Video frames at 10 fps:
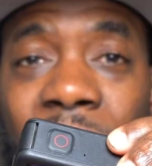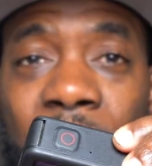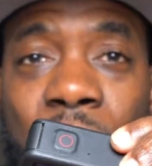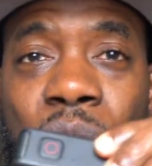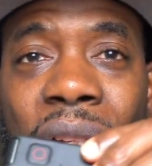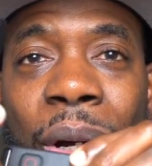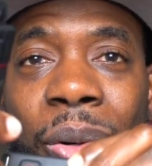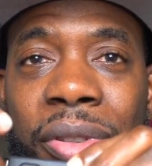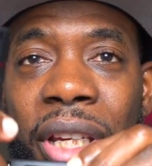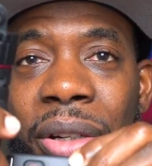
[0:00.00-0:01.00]
Usually I
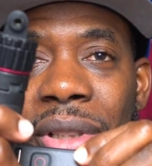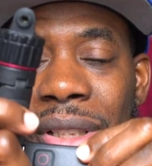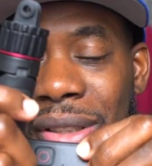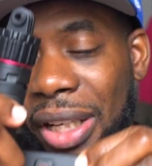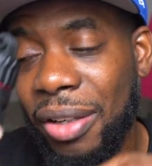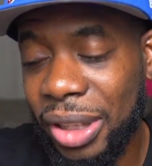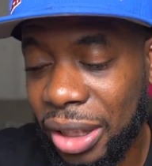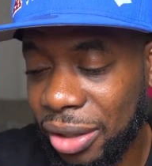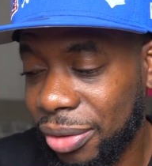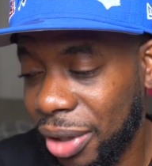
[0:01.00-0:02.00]
always carry this, and I have a
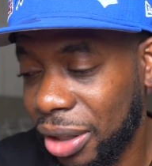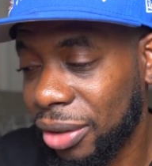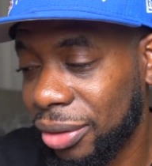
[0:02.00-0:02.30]
case, right?